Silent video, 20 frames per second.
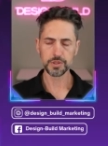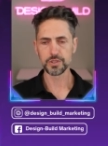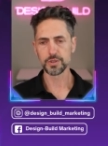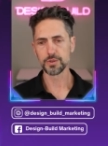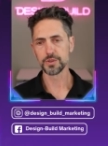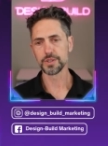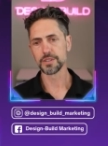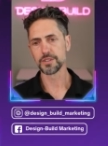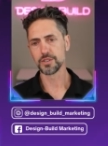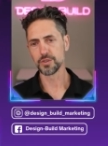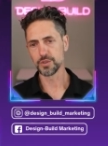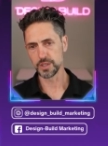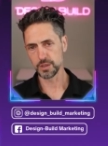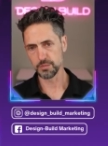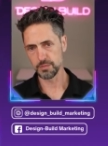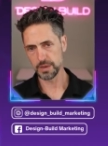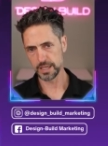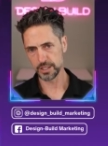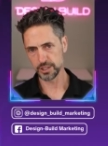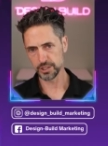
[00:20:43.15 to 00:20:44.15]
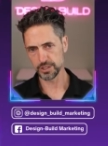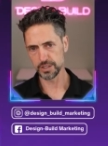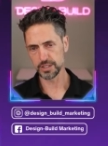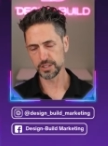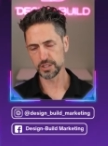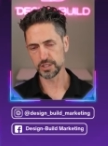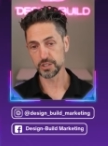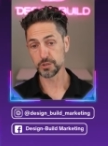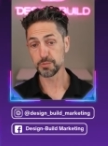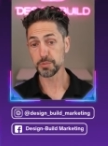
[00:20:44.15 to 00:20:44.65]
So as you can imagine,
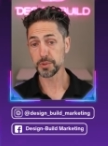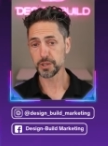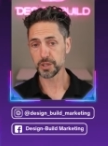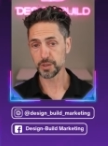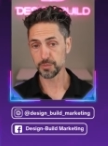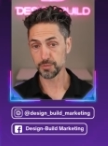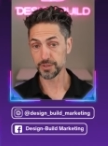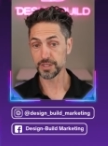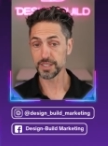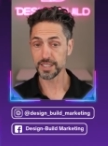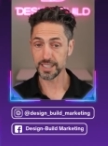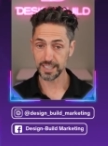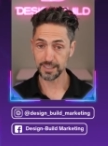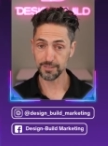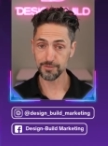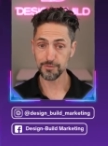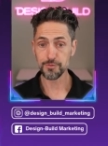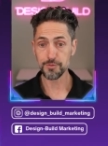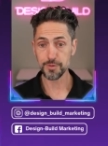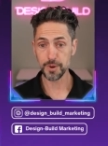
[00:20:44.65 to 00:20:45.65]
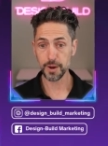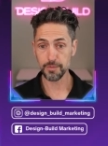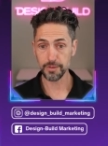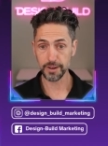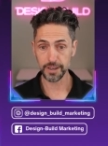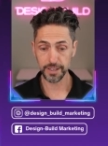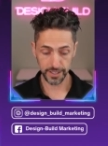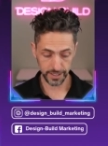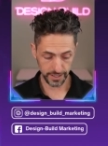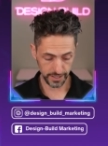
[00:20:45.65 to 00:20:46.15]
this just becomes, again, very,
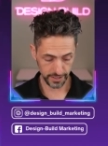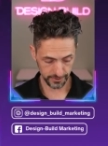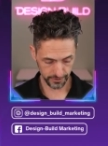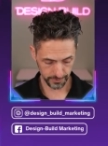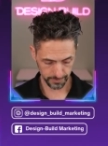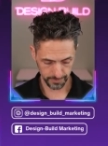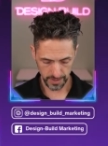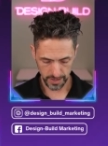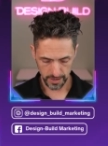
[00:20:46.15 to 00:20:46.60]
very tedious.